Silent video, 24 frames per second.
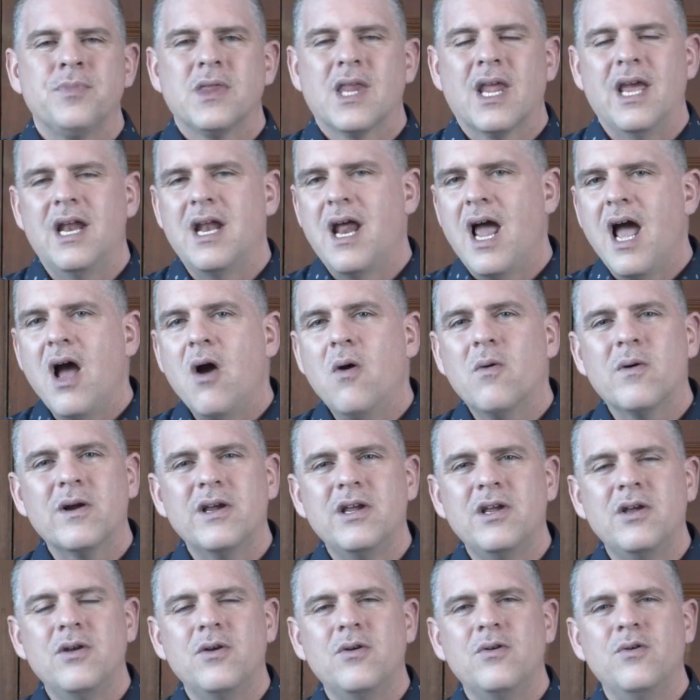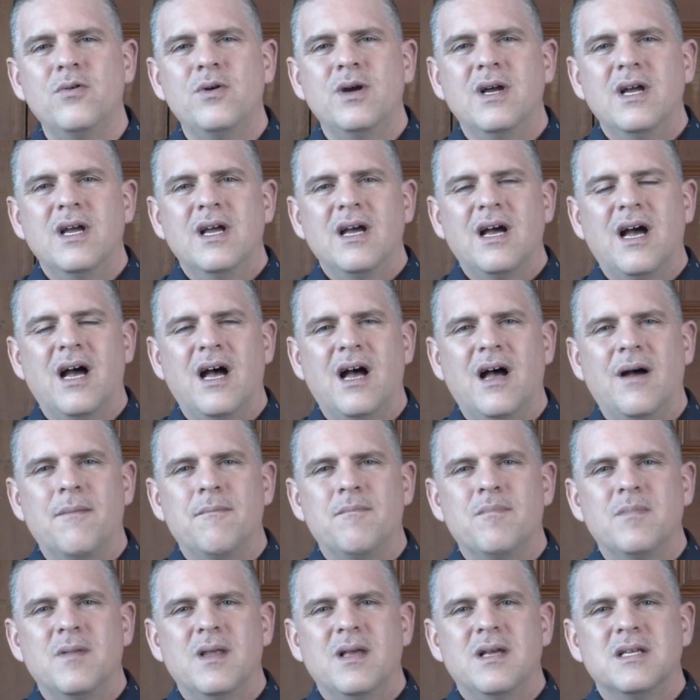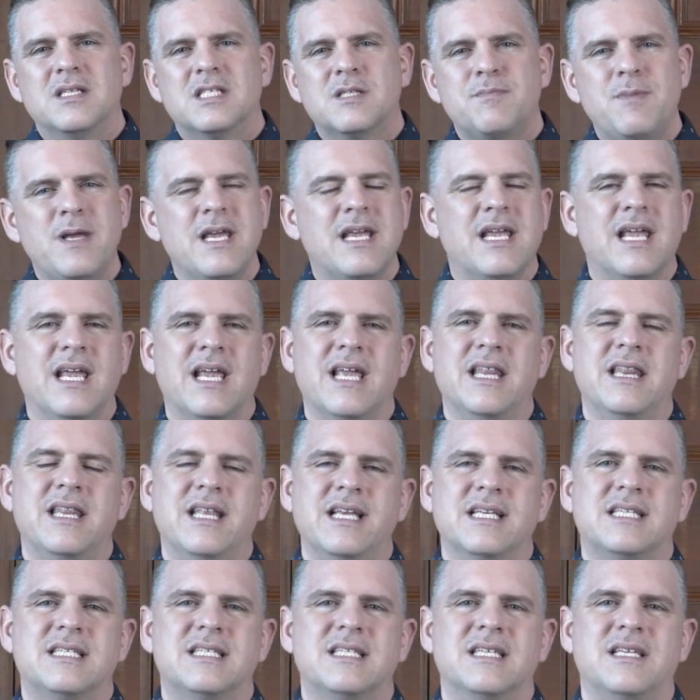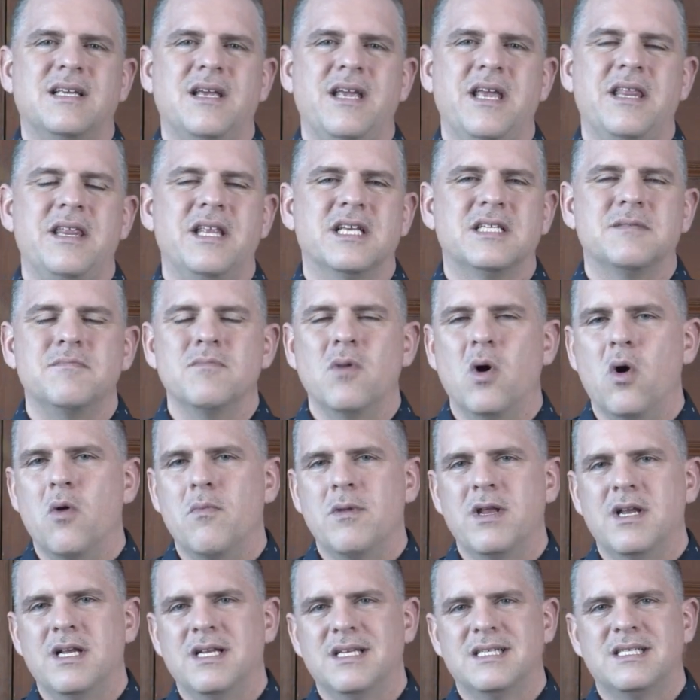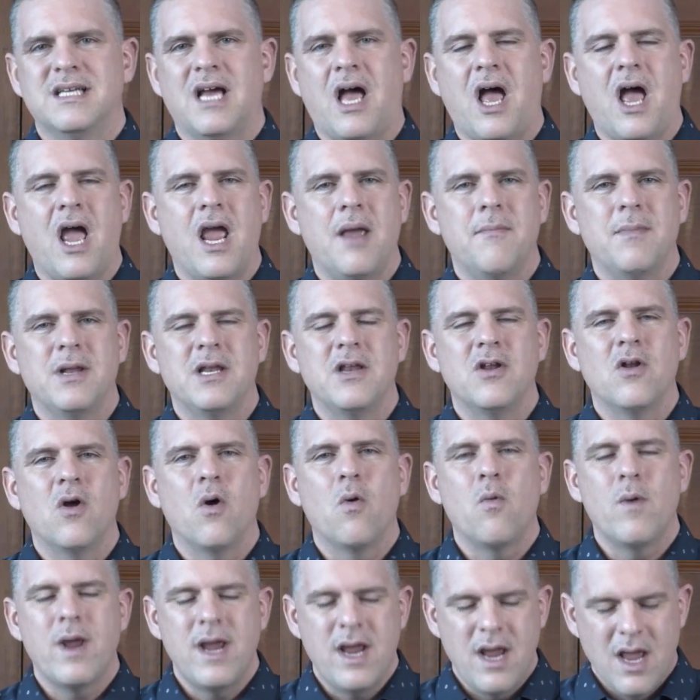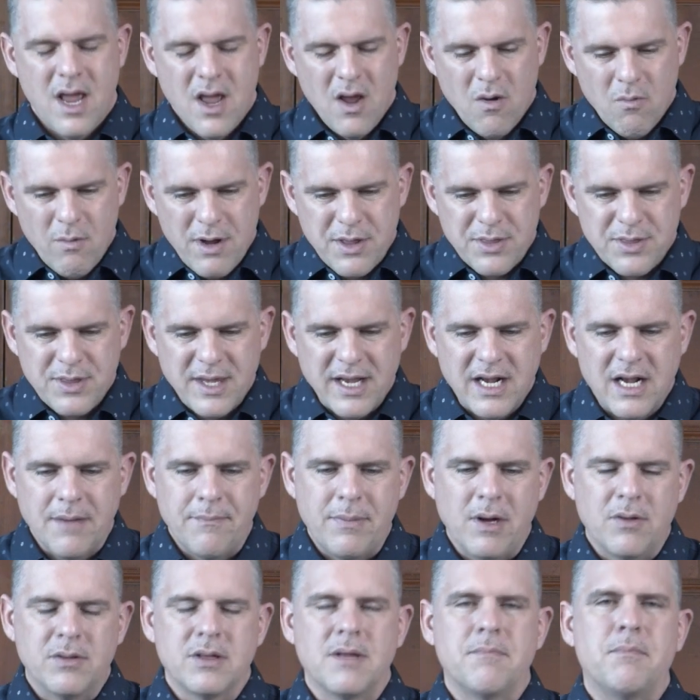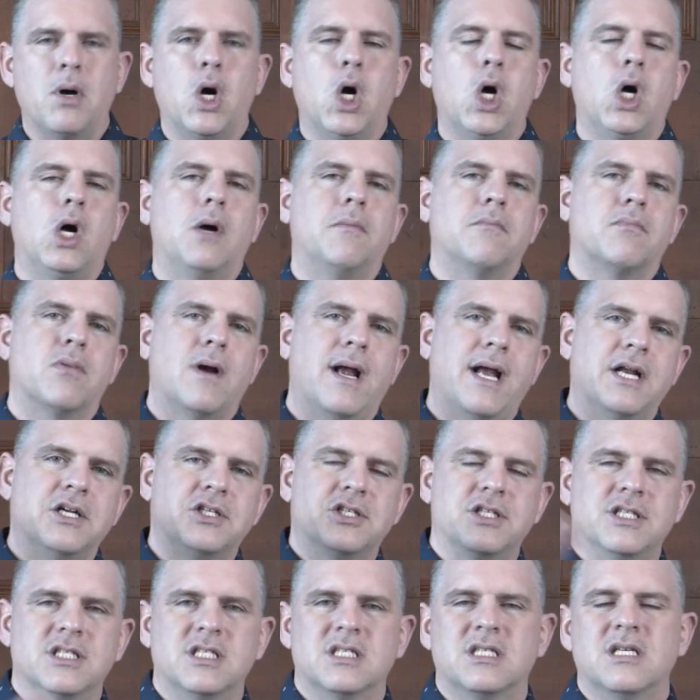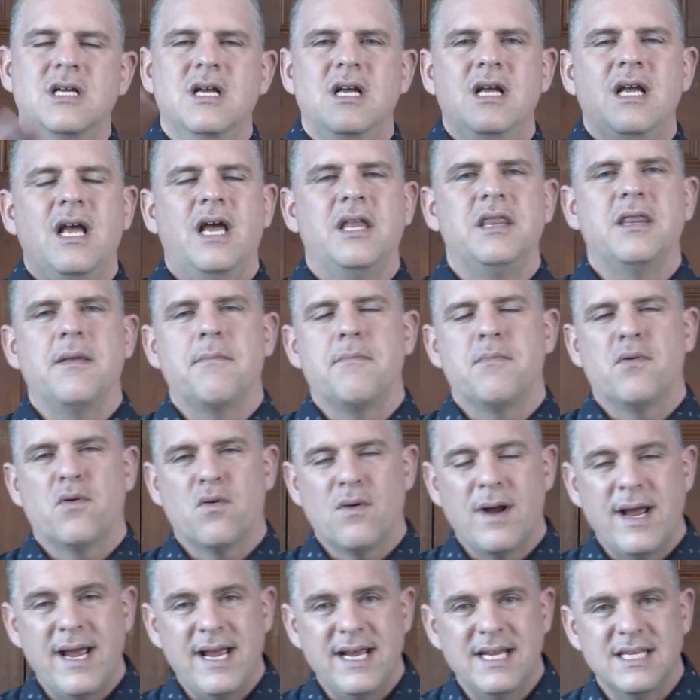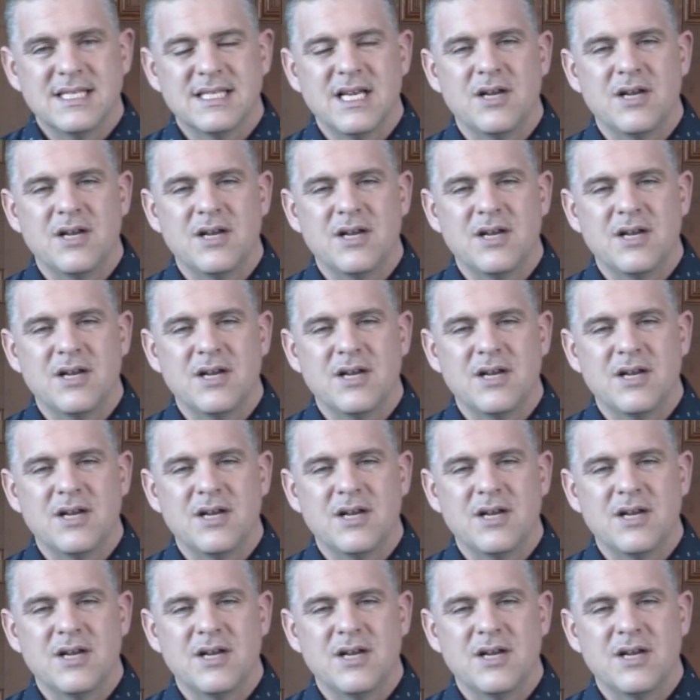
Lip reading: And how are you speaking in this moment in time? And you know, we think about the palm branches and the praise.